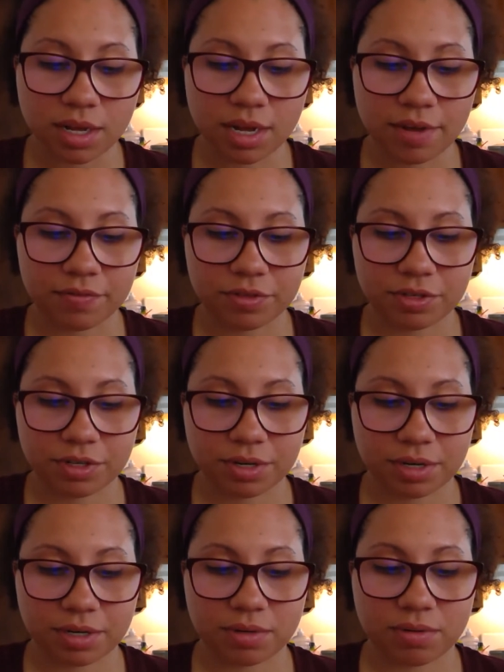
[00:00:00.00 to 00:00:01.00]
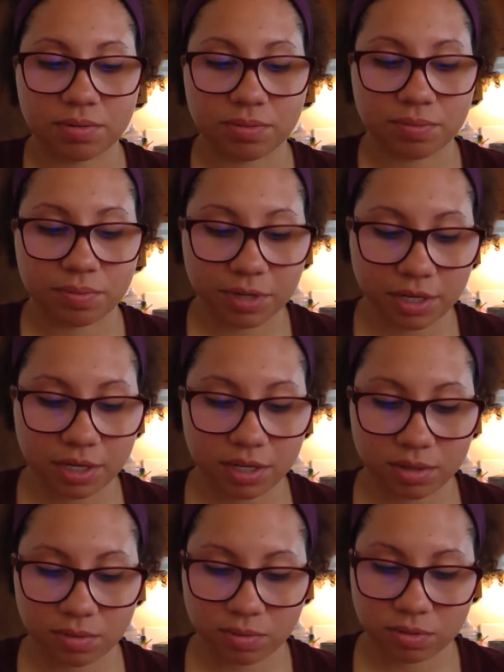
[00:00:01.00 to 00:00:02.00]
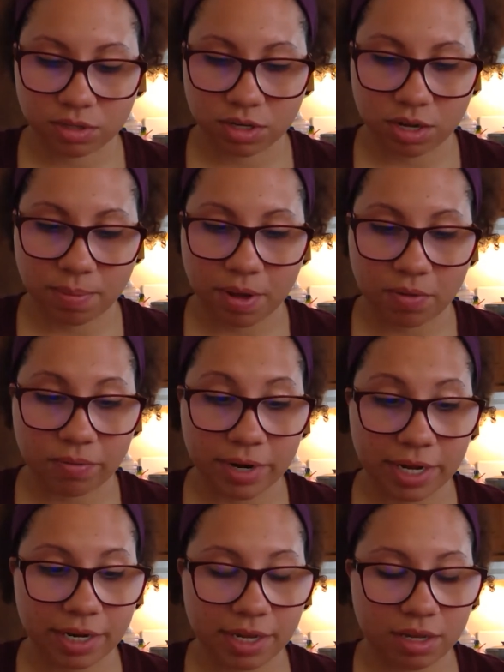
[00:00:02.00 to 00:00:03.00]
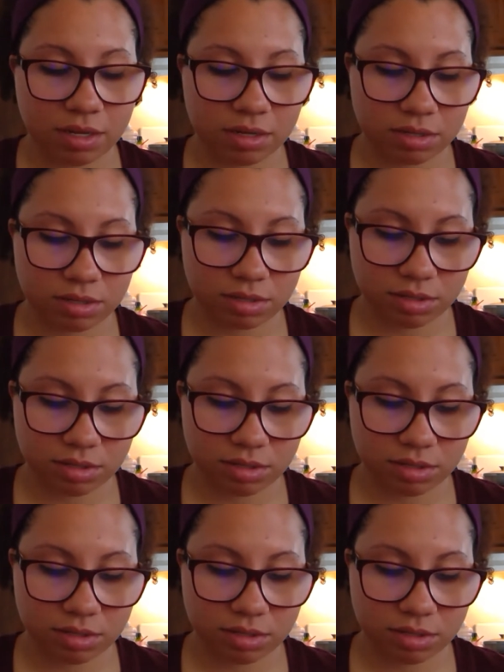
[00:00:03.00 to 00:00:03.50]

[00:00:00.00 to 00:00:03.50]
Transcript: After reading, we'll talk about writing,